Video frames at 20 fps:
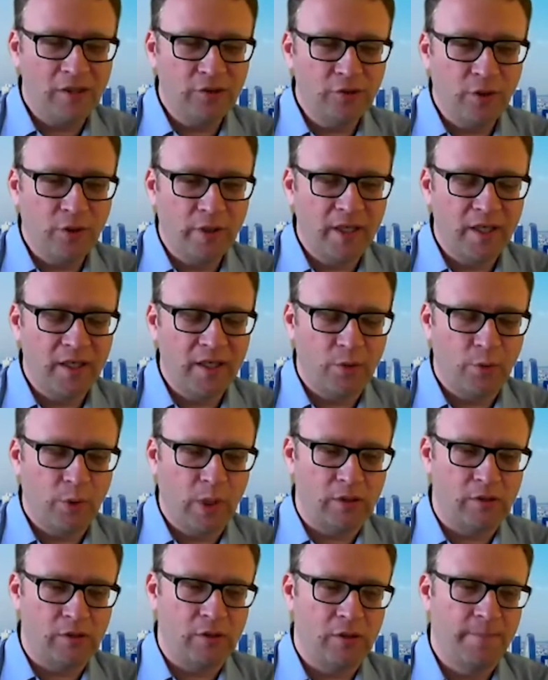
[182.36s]
looking,
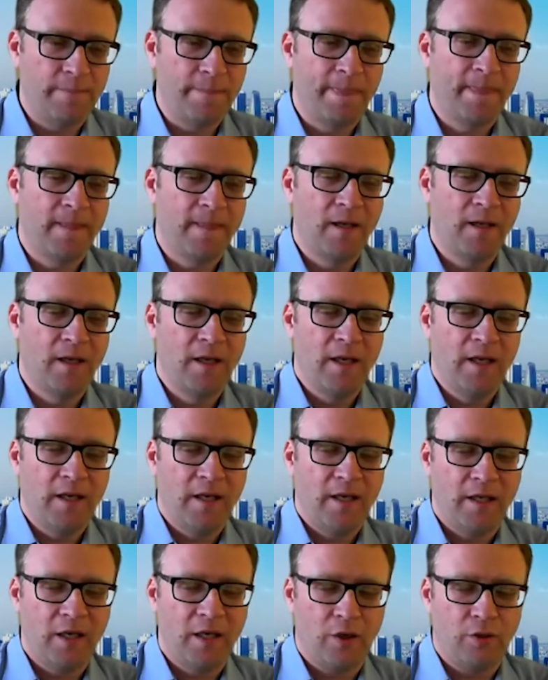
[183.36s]

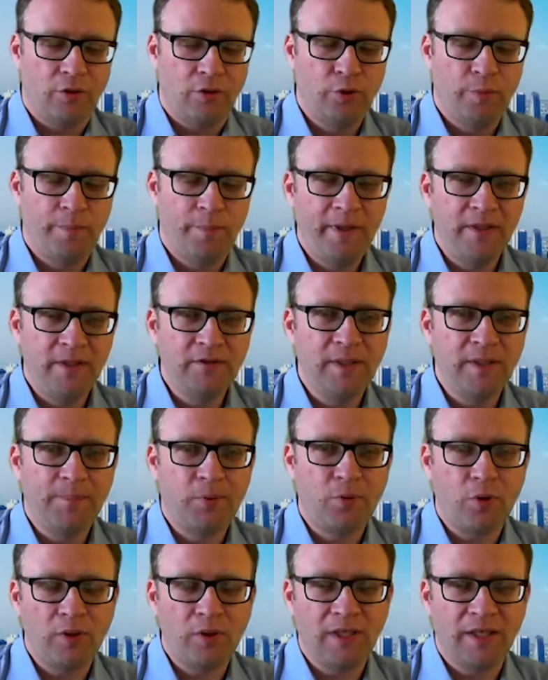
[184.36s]
to build a
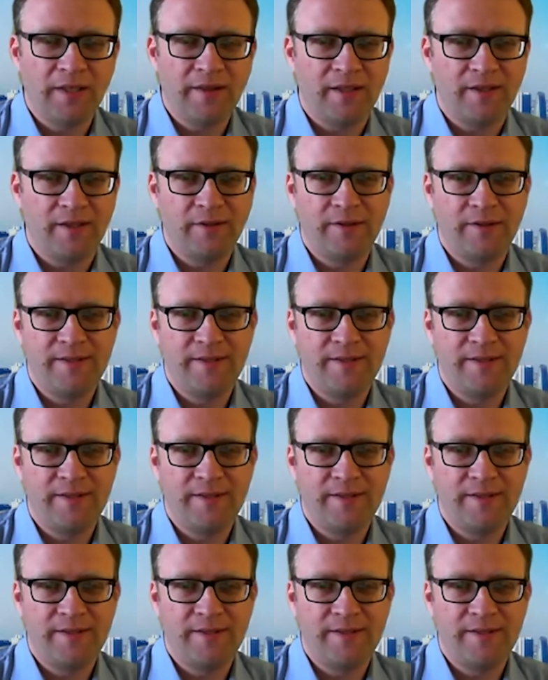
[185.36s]
product that